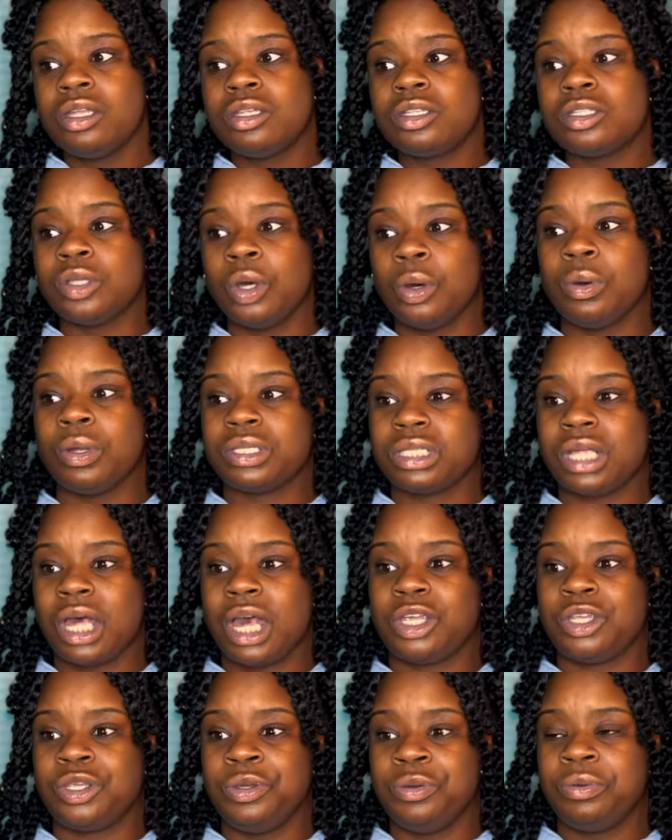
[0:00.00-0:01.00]
So it's
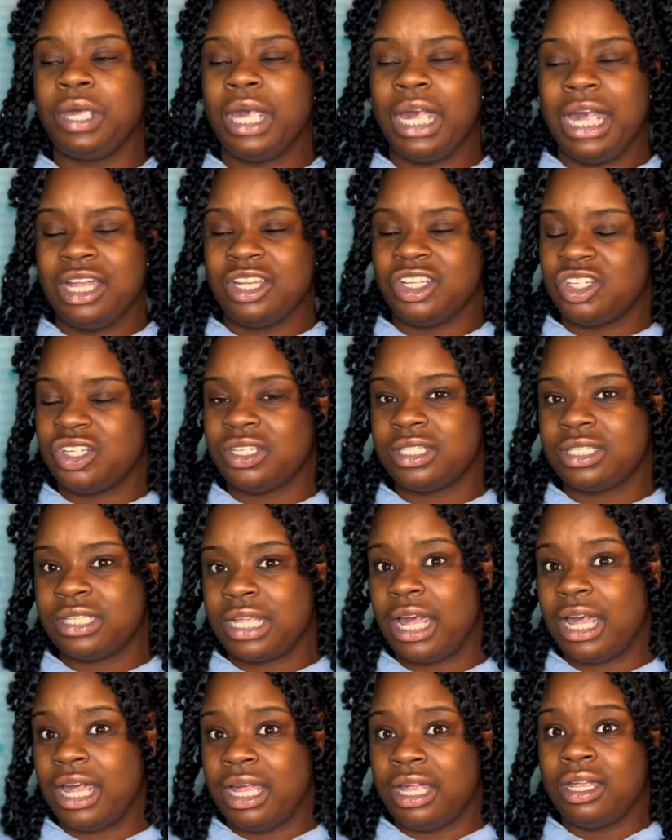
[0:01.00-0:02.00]
like you can't just
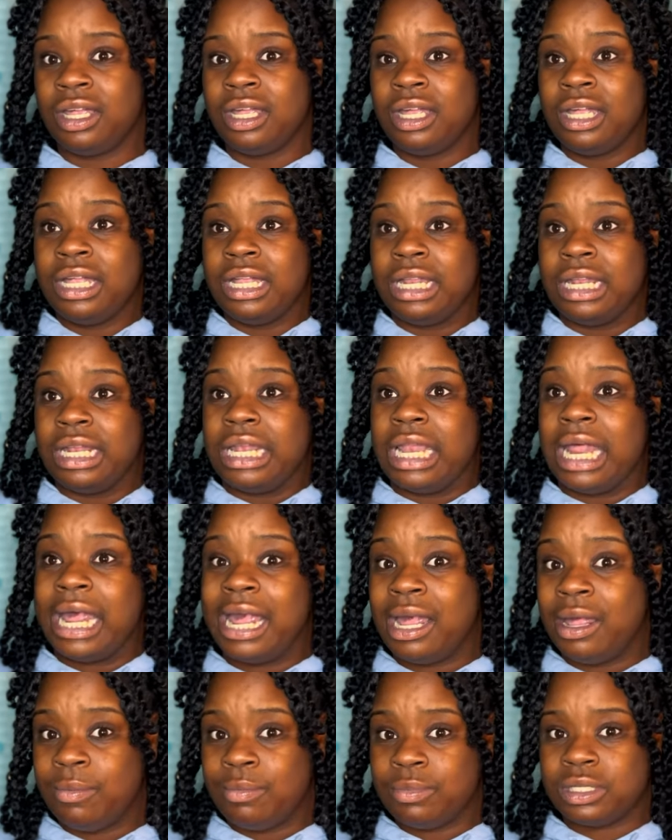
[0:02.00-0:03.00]
say
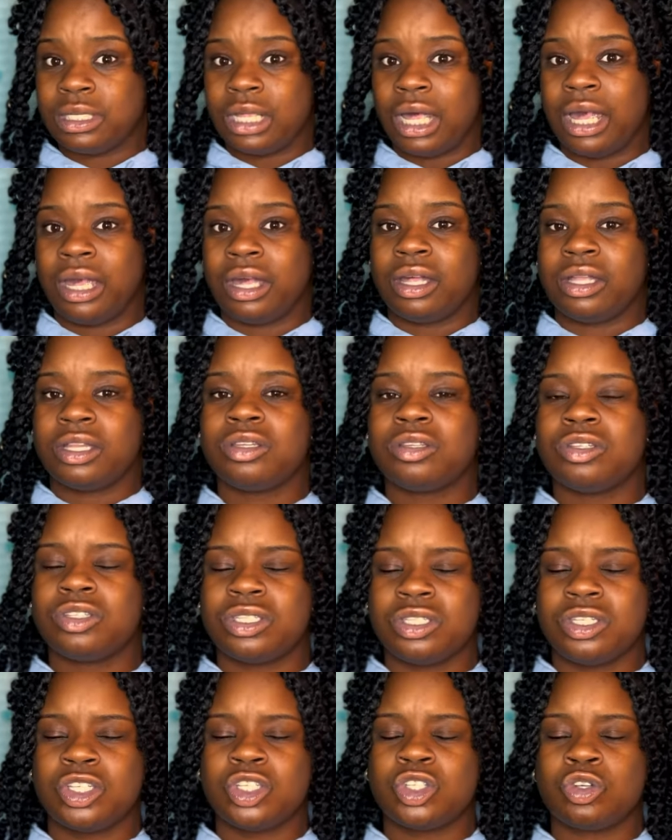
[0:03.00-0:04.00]
names like
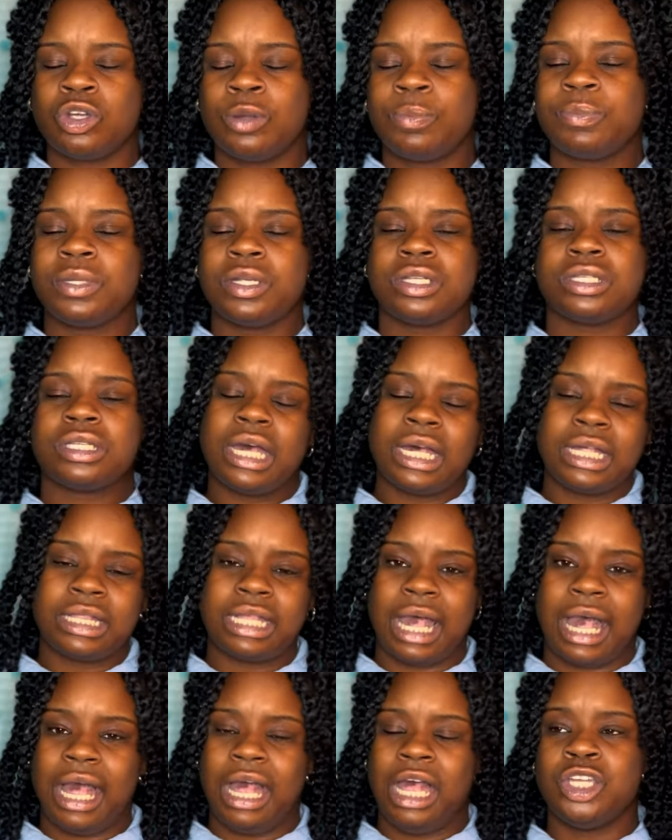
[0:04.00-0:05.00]
descriptors like
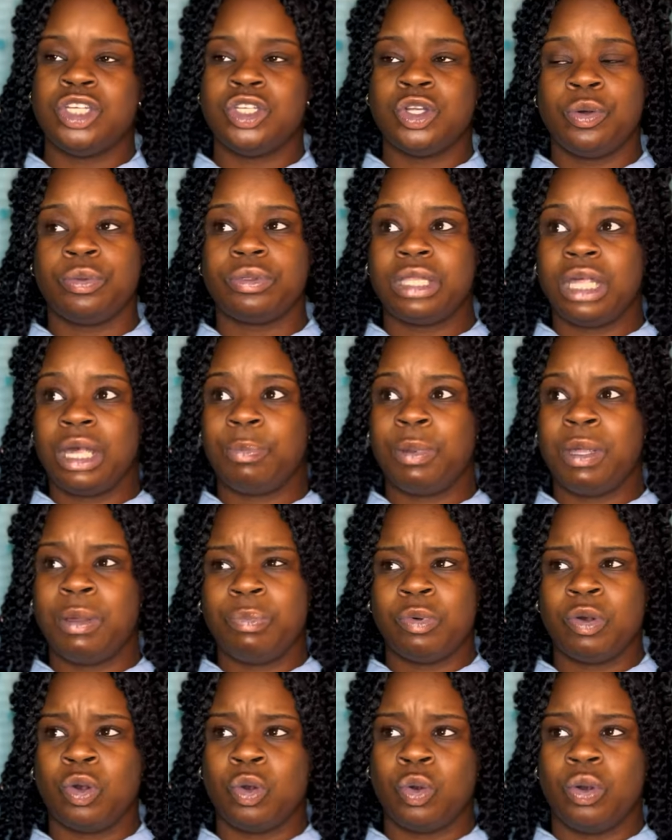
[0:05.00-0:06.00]
that and don't think
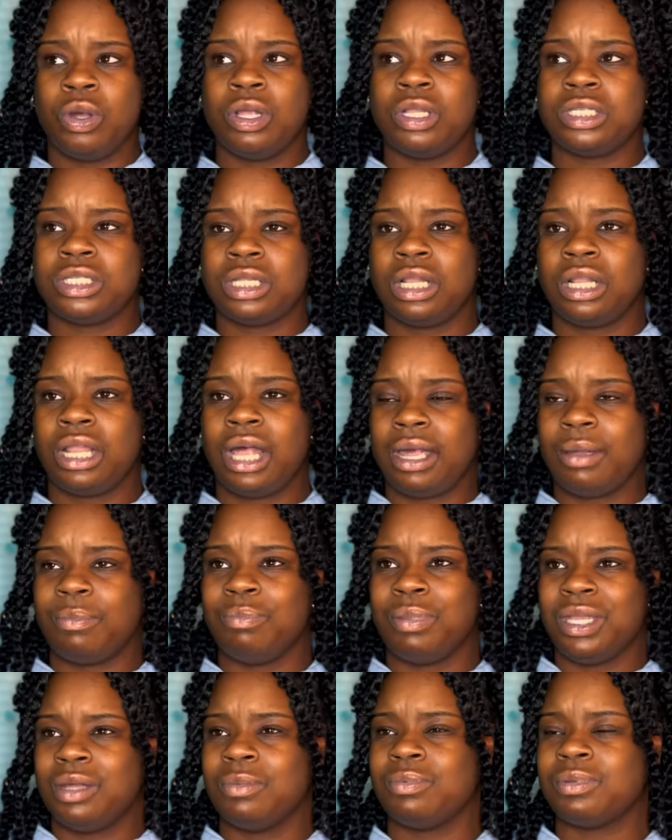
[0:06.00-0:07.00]
people are going to like
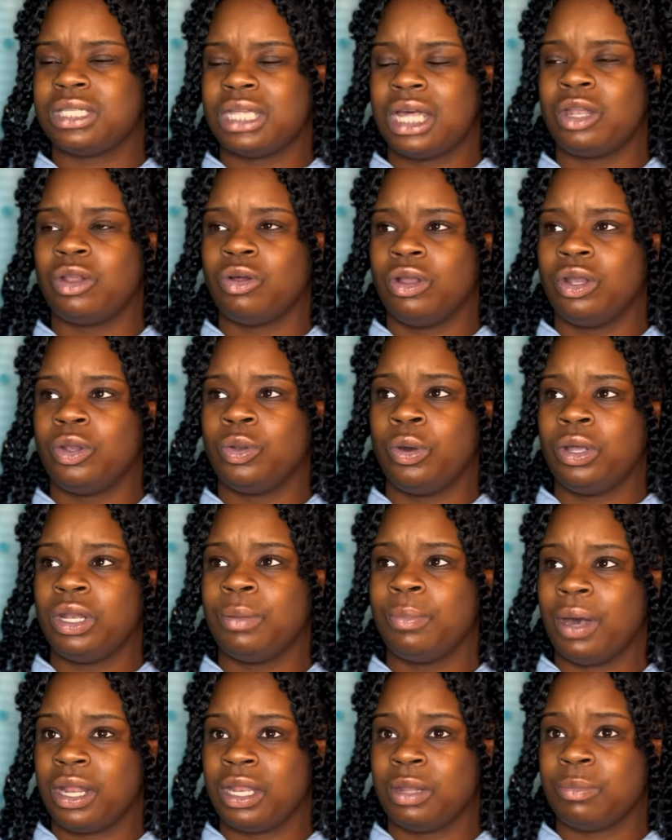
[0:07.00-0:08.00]
be upset or annoyed
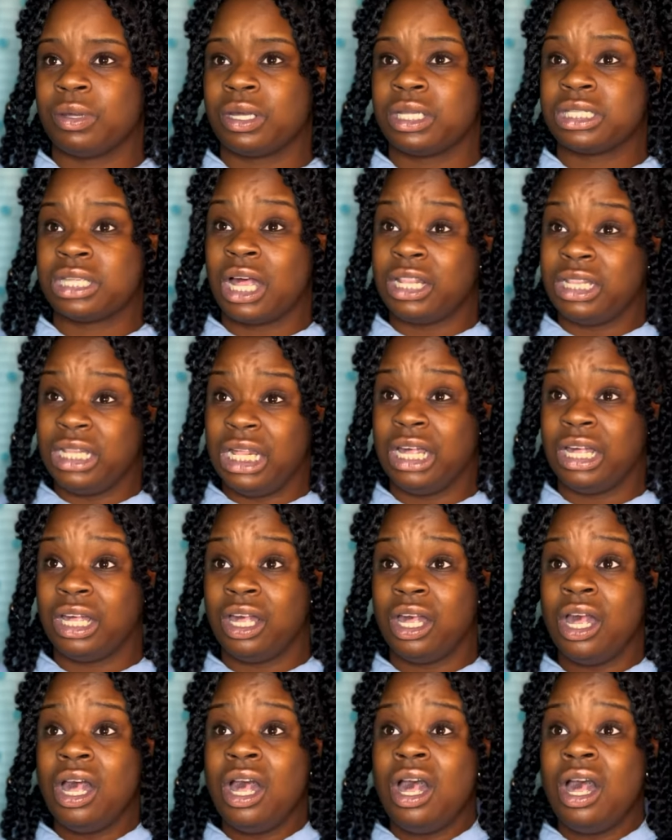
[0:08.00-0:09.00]
about it because I
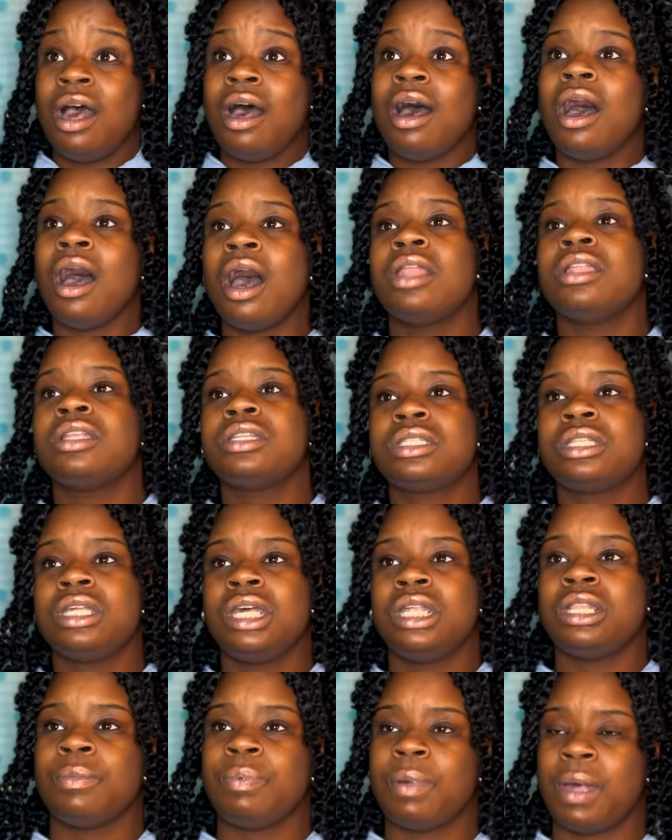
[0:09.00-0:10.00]
think honestly
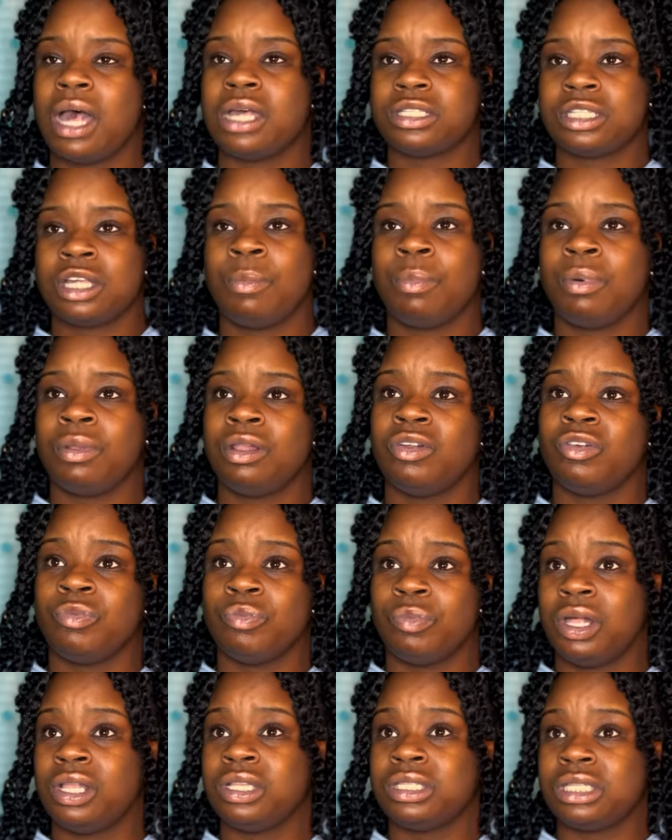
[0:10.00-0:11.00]
in the past couple of
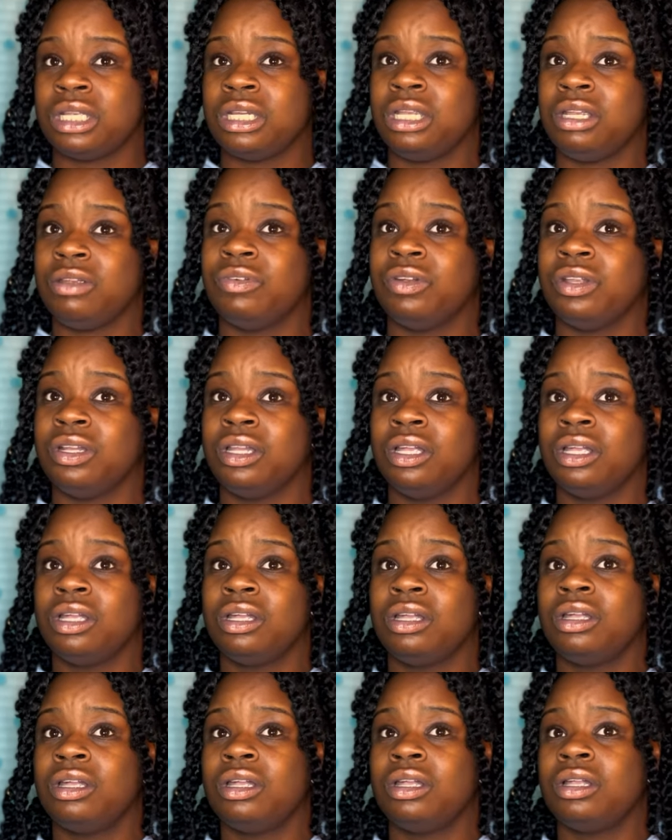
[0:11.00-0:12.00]
months and even
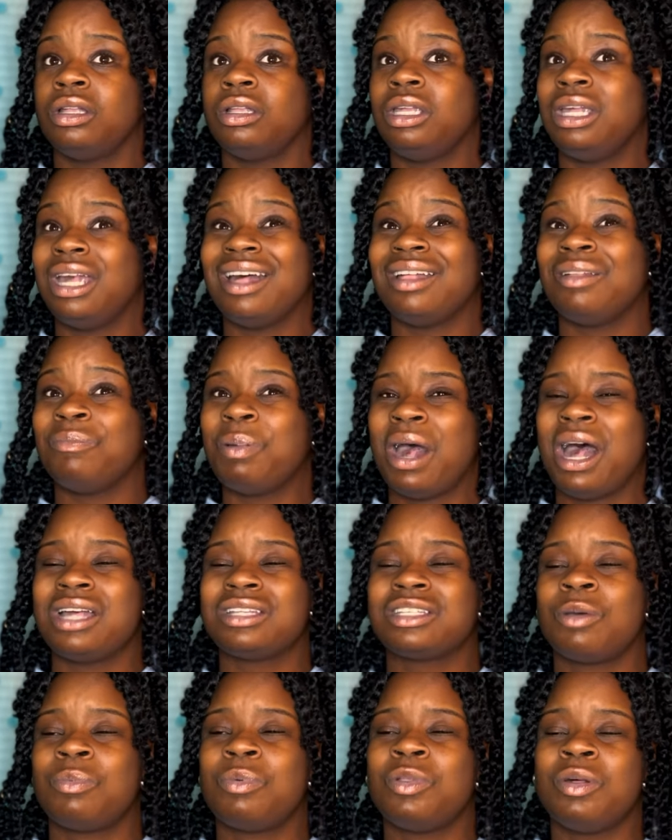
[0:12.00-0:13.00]
yeah, the
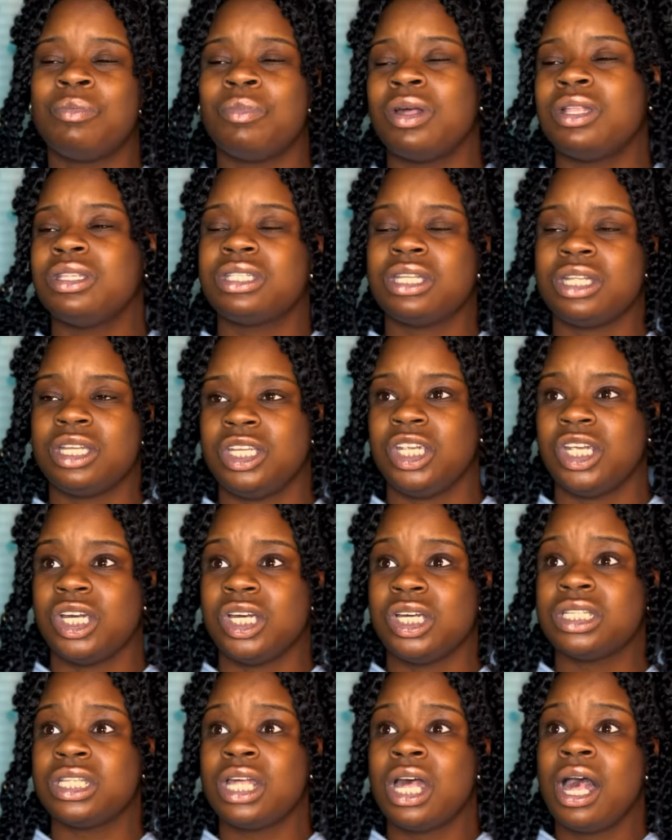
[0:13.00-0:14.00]
past couple of months and
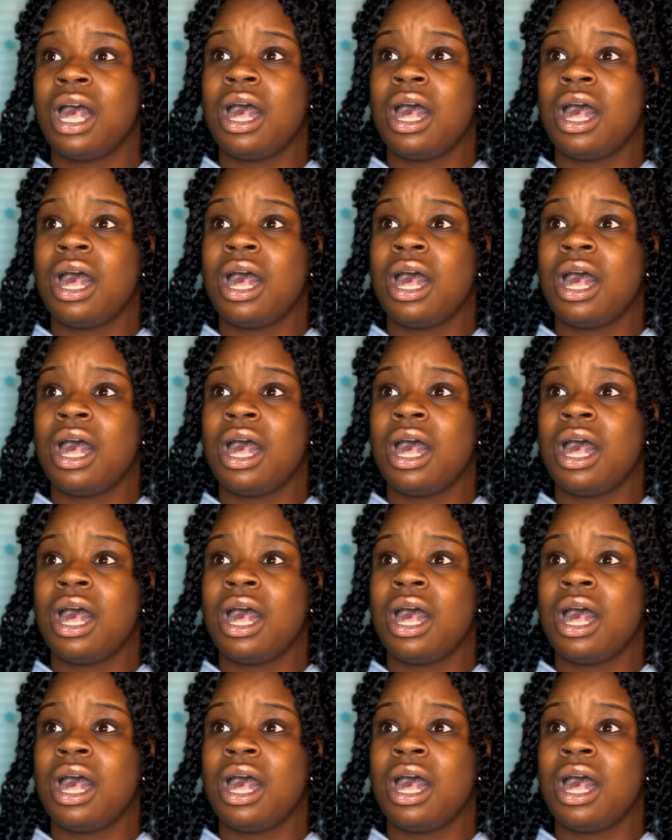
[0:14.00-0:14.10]
years,